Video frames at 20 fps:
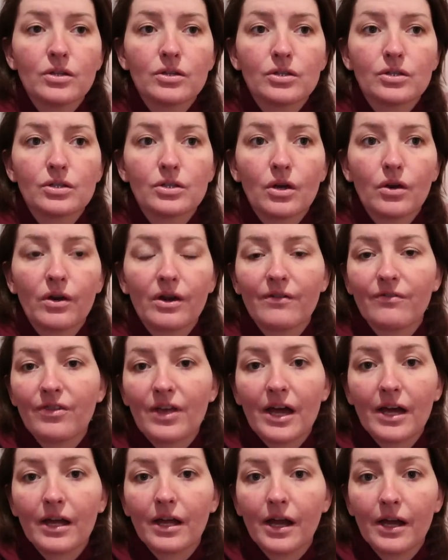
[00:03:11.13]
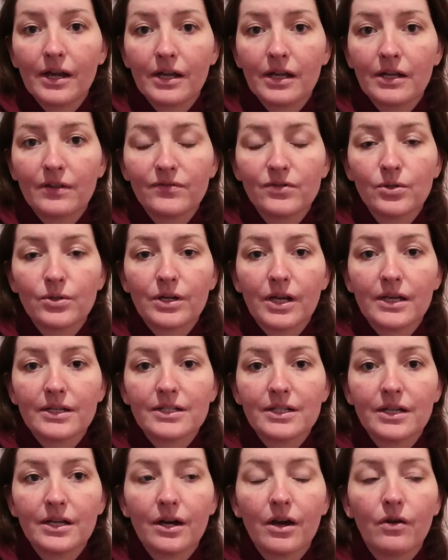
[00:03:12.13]
So if that kind of gives you an
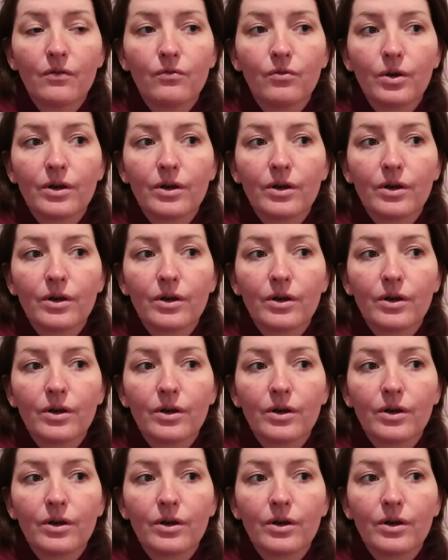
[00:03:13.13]
idea of